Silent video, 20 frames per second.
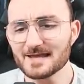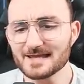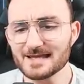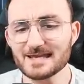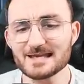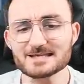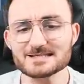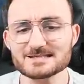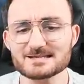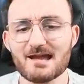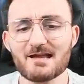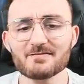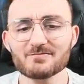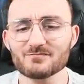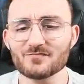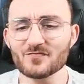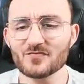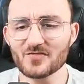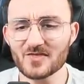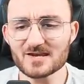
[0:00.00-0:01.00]
is that
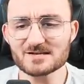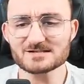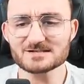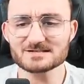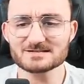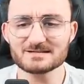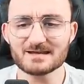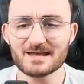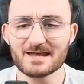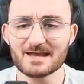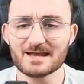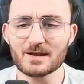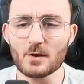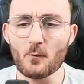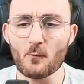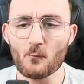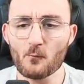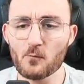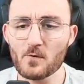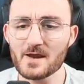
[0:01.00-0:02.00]
this tank
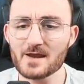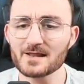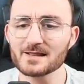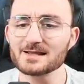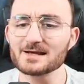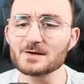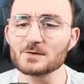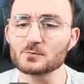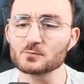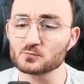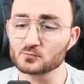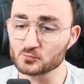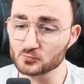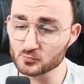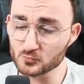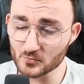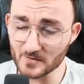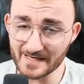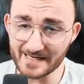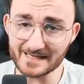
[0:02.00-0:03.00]
will
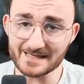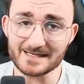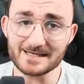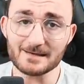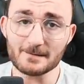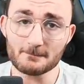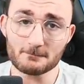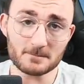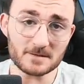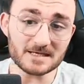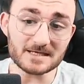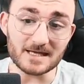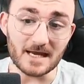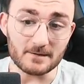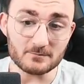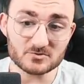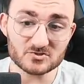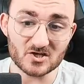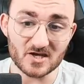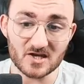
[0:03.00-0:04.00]
really be
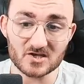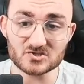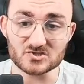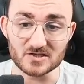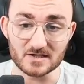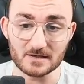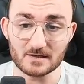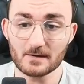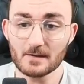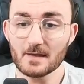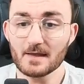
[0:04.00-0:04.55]
game changing.